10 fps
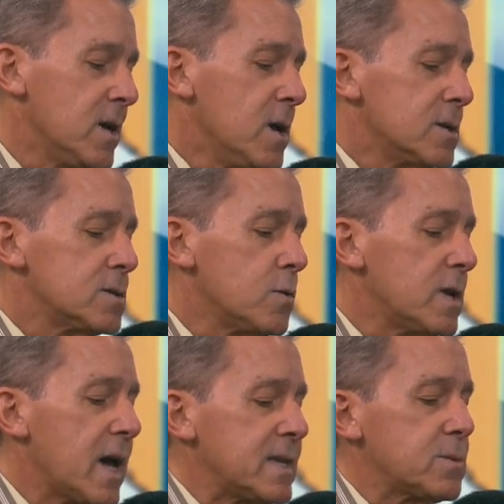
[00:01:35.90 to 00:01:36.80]
Right. So we
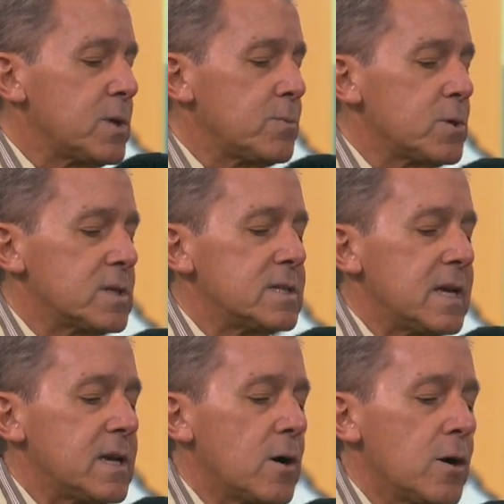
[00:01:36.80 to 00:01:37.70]
ask people to take
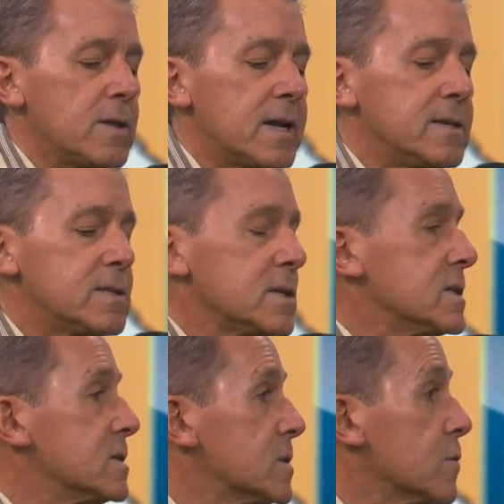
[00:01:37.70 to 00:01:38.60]
all that into
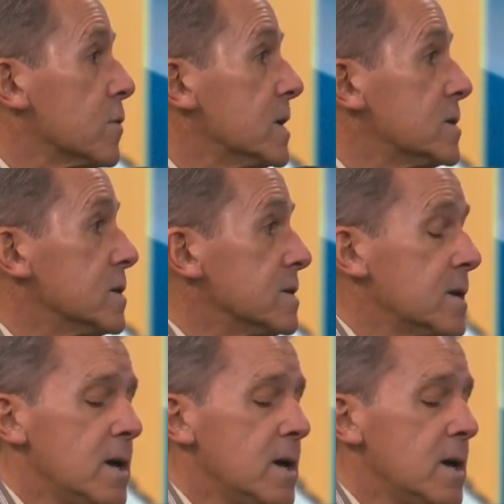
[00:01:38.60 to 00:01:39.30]
consideration.